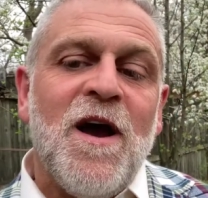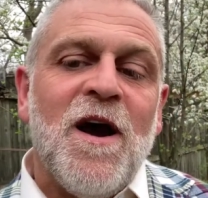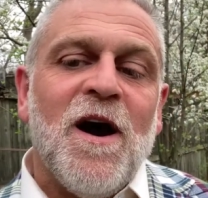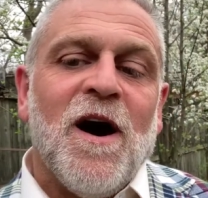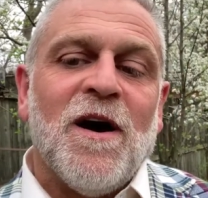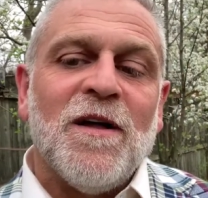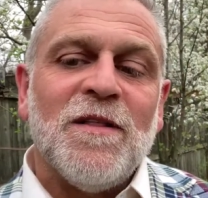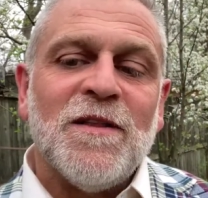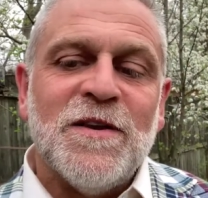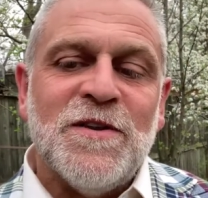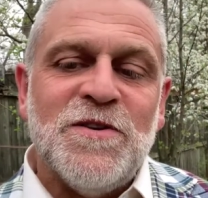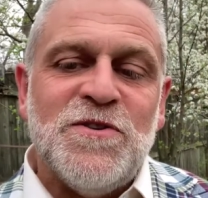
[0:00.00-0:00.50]
a
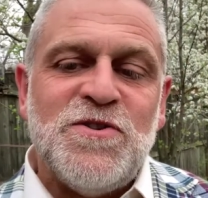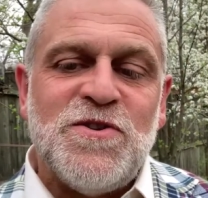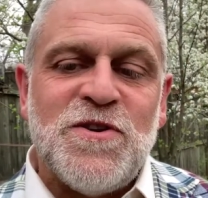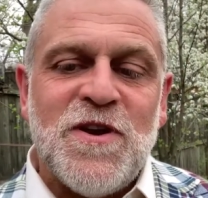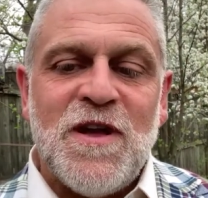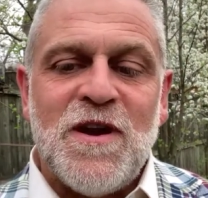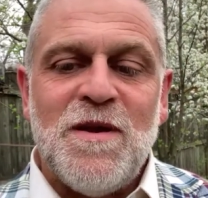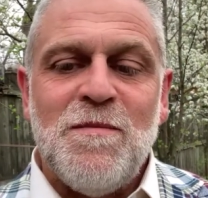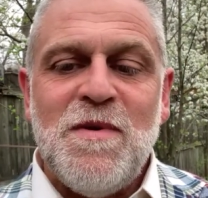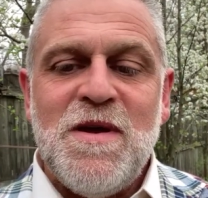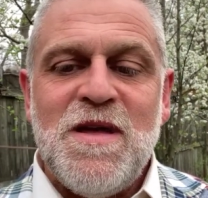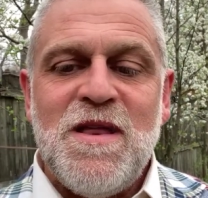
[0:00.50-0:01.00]

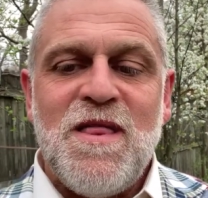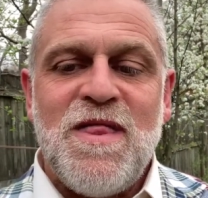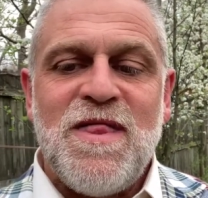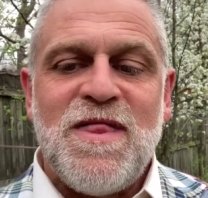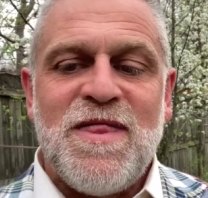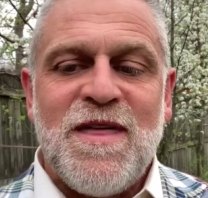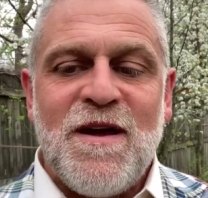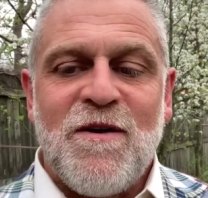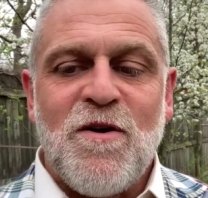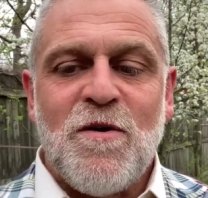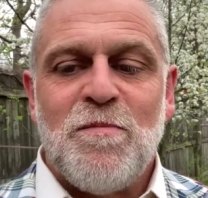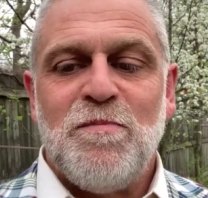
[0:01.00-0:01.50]
legitimate
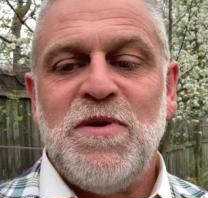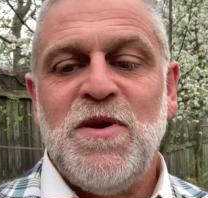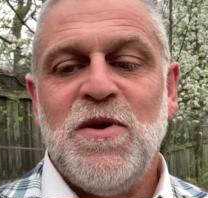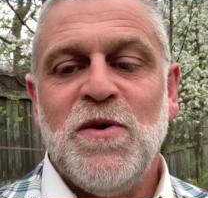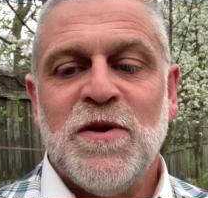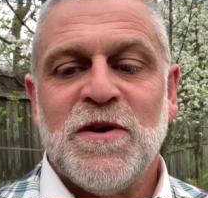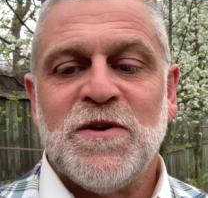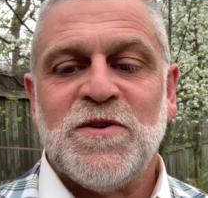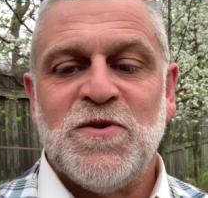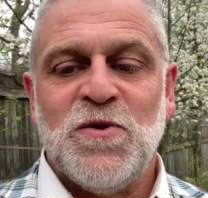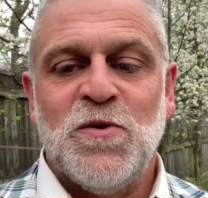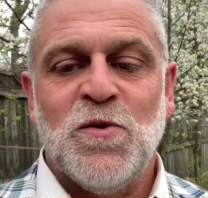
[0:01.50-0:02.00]

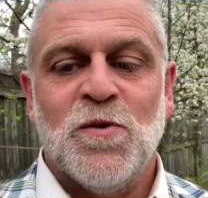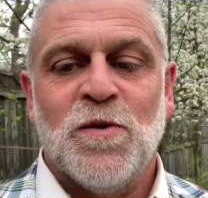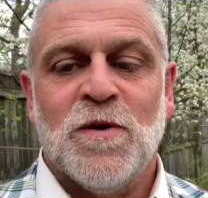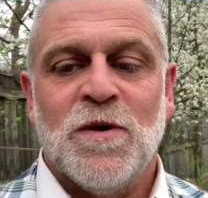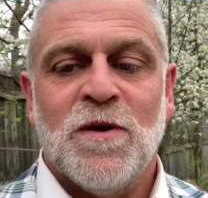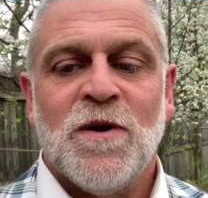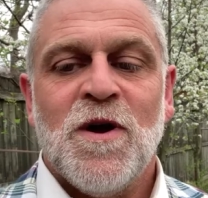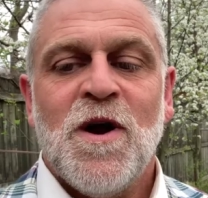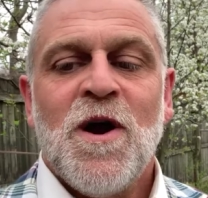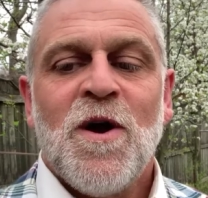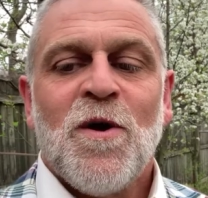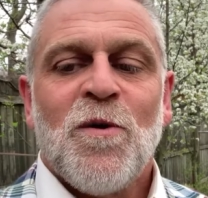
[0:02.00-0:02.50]
therapeutic
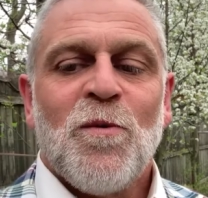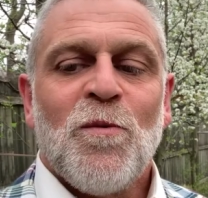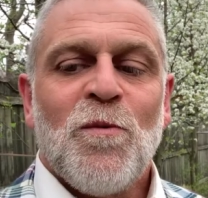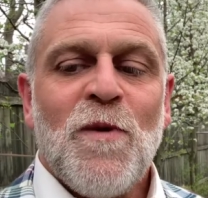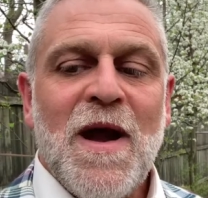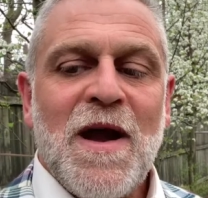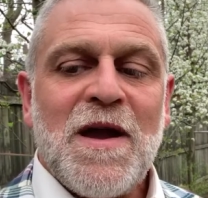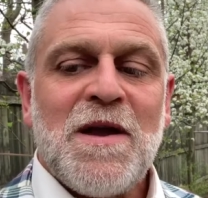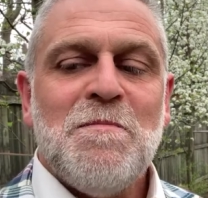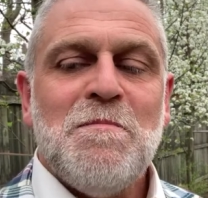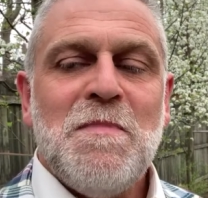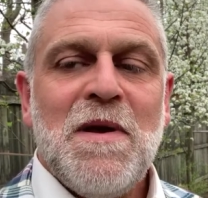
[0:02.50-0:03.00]
tool
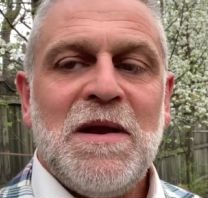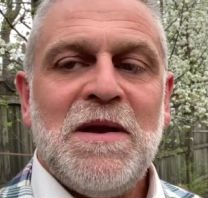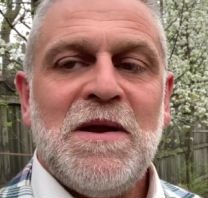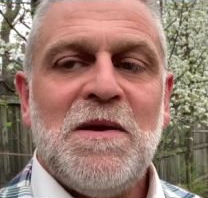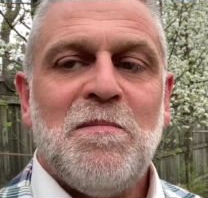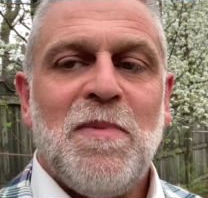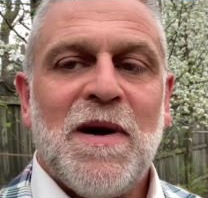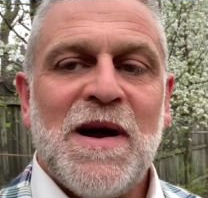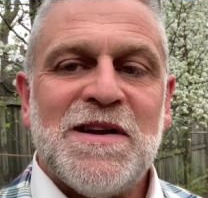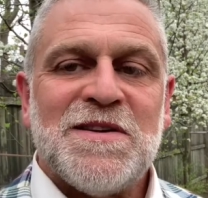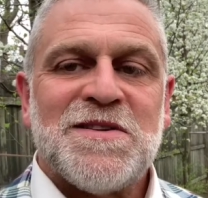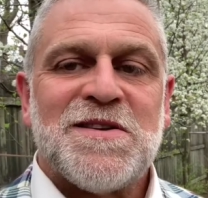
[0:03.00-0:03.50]
recommended
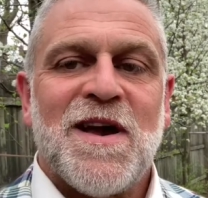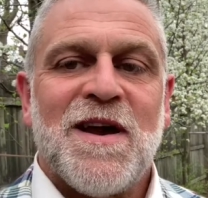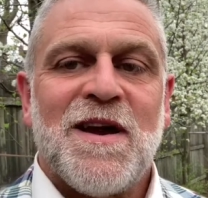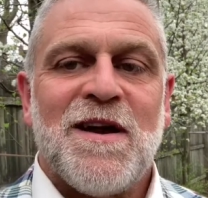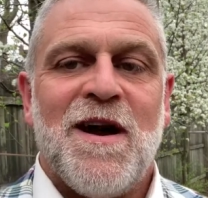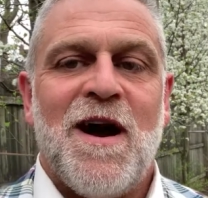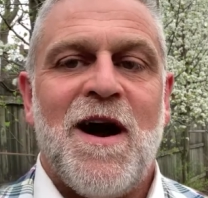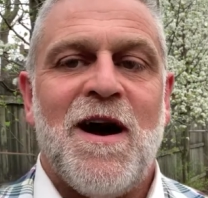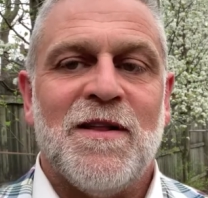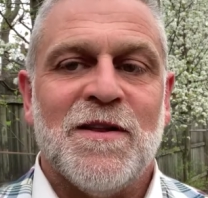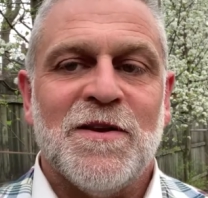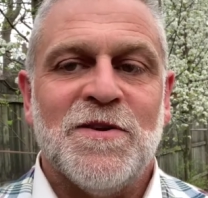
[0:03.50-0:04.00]
by
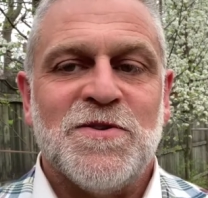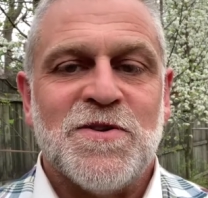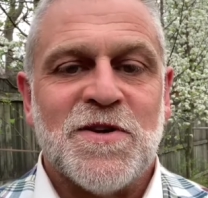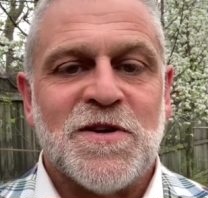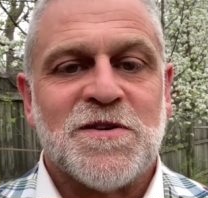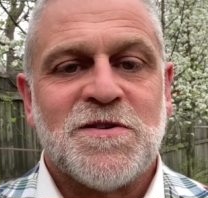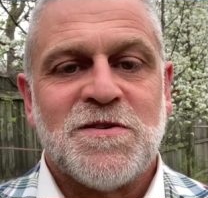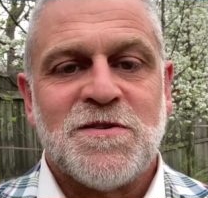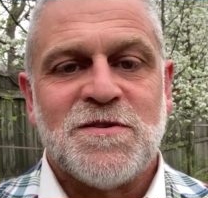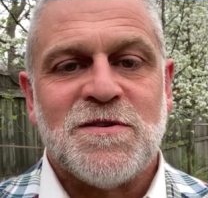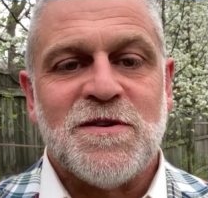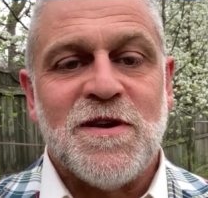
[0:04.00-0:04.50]

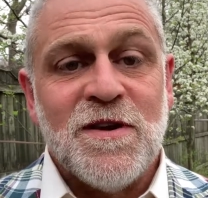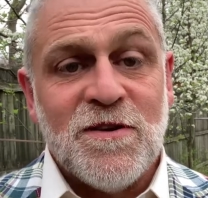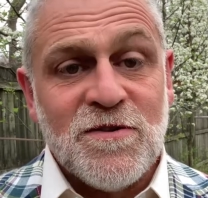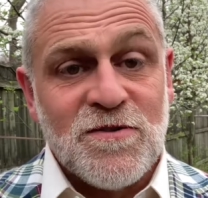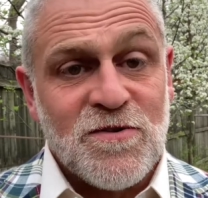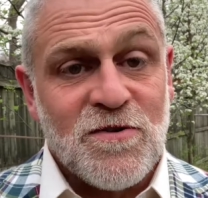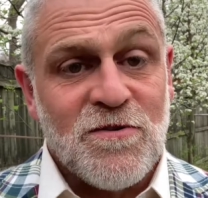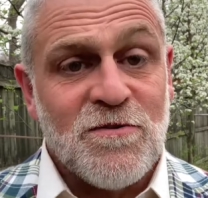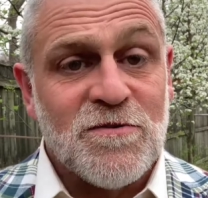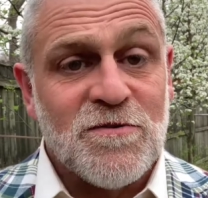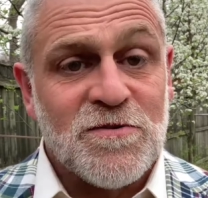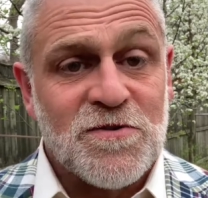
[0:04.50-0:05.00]
psychologists in
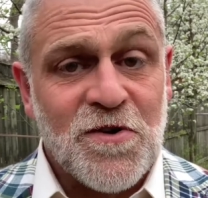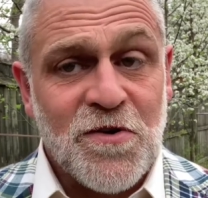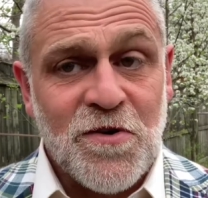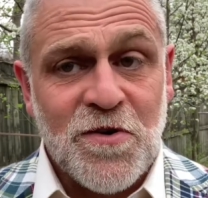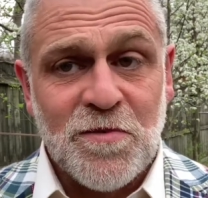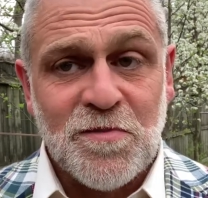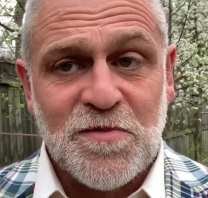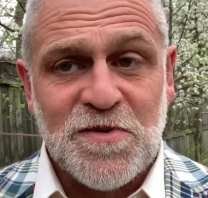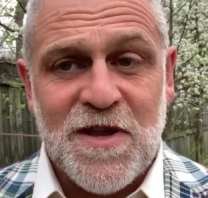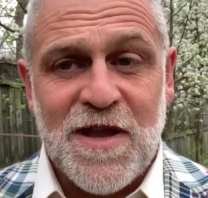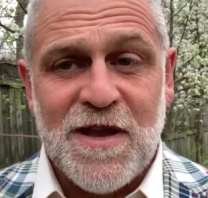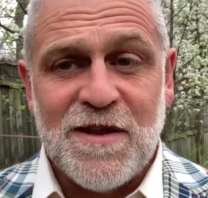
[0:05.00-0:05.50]
certain
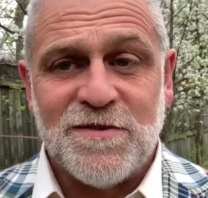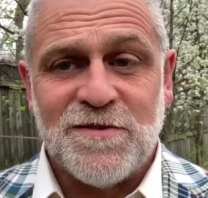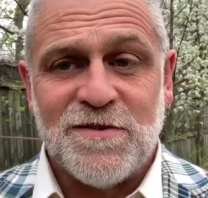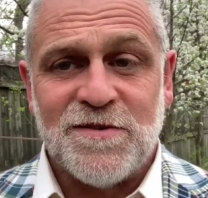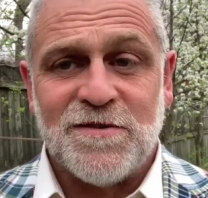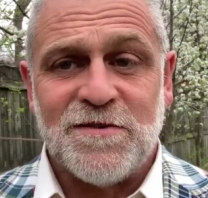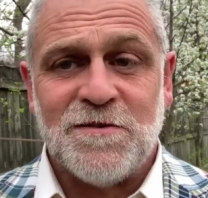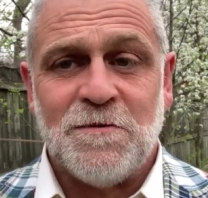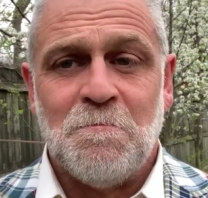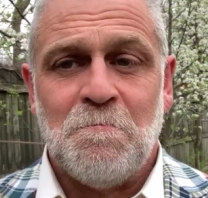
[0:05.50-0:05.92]
circumstances.